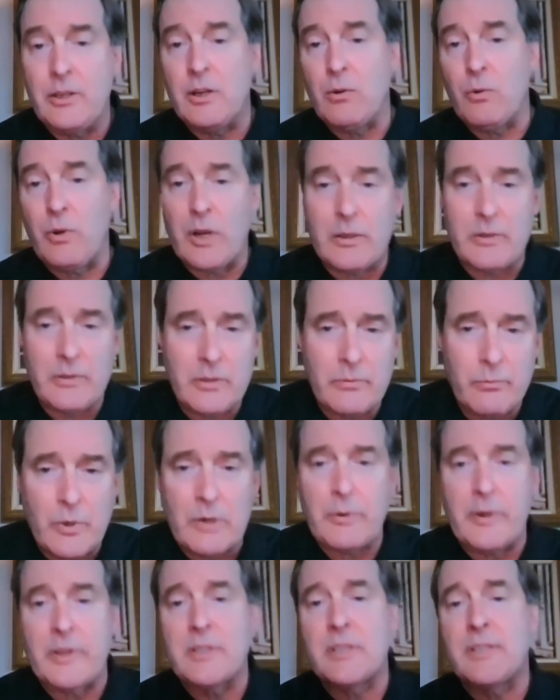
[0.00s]
you know, what
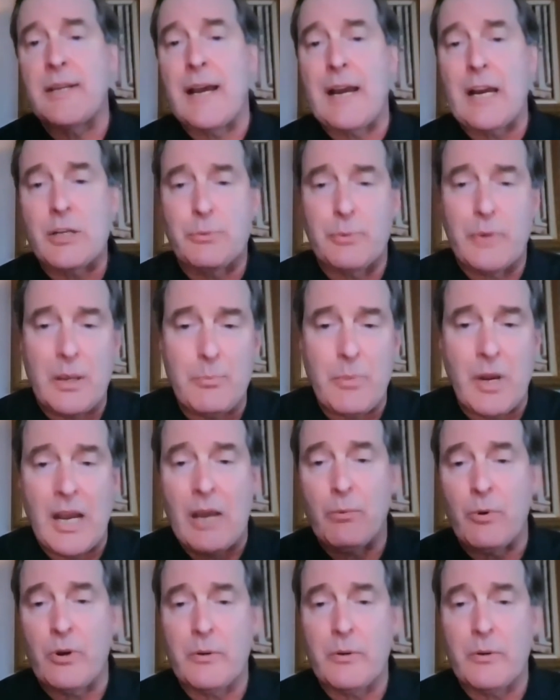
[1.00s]
what, what stocks do I buy?